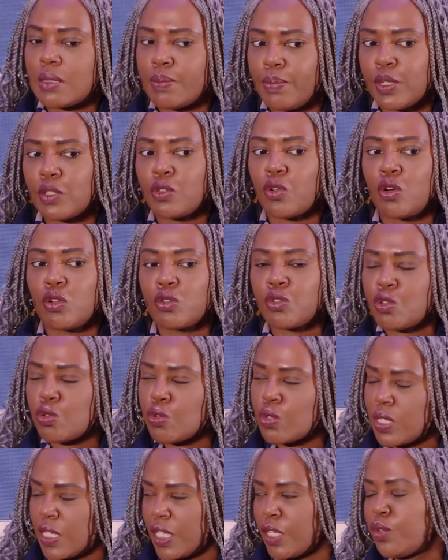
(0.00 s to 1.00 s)
but also
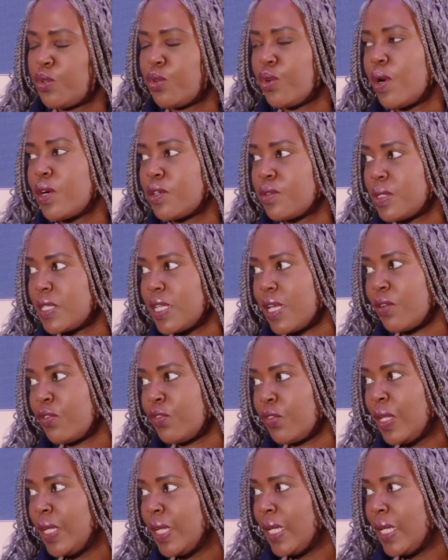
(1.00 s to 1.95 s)
secure ourselves